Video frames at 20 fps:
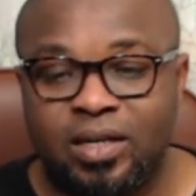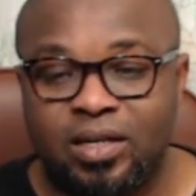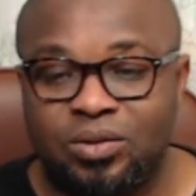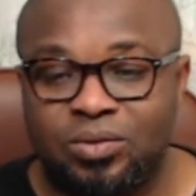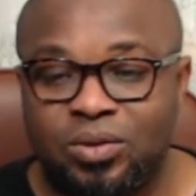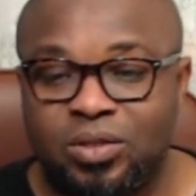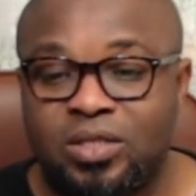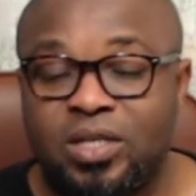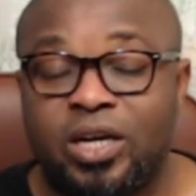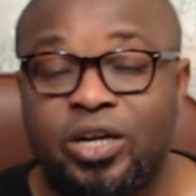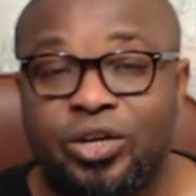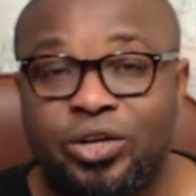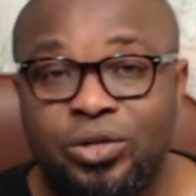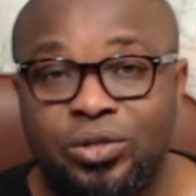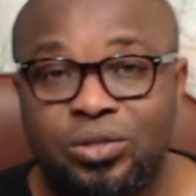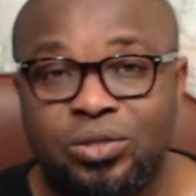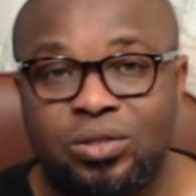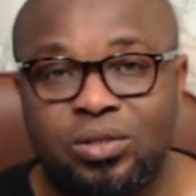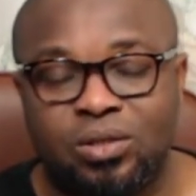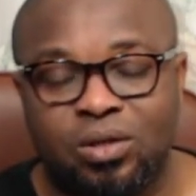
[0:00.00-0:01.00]
was
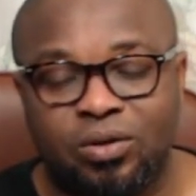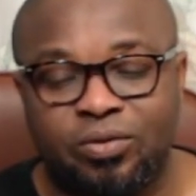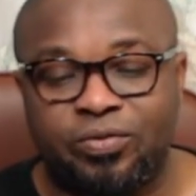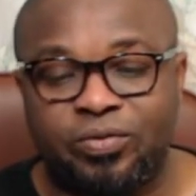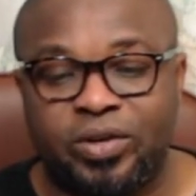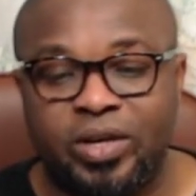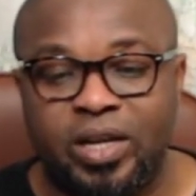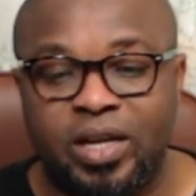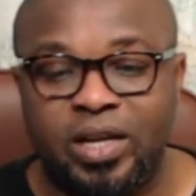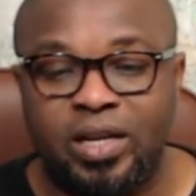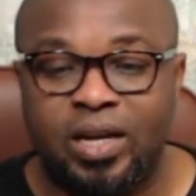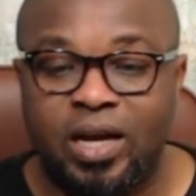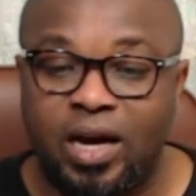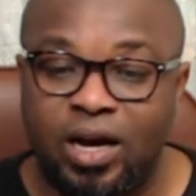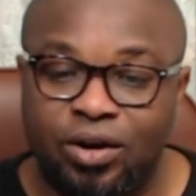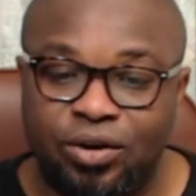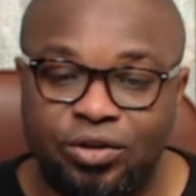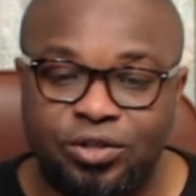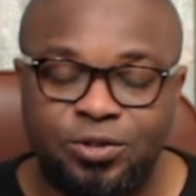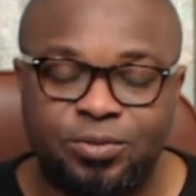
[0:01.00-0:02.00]
accused of killing her
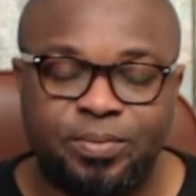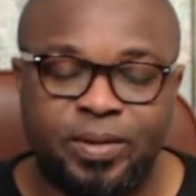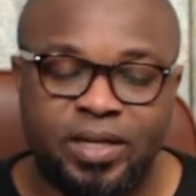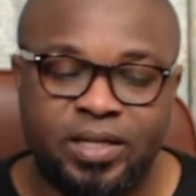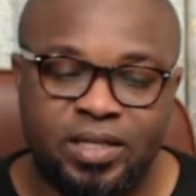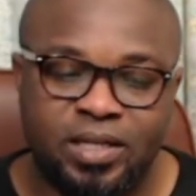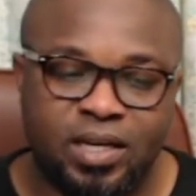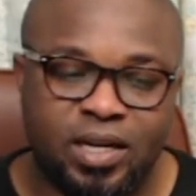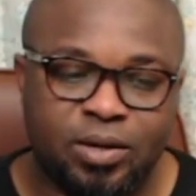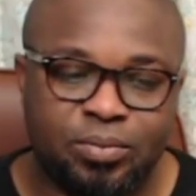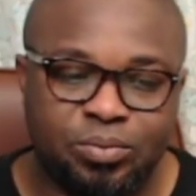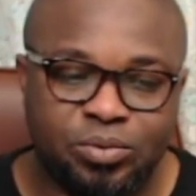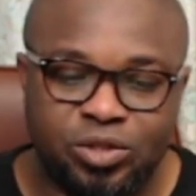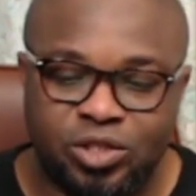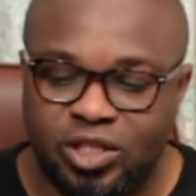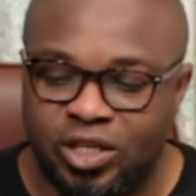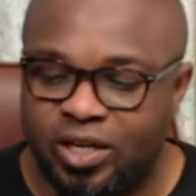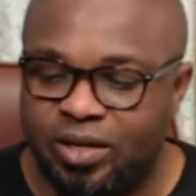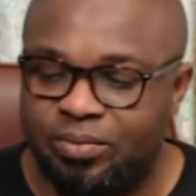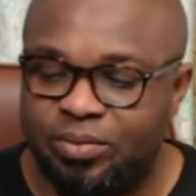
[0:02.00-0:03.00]
husband in
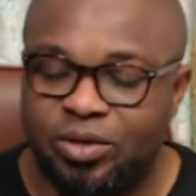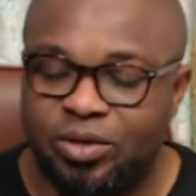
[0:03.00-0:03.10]
Abuja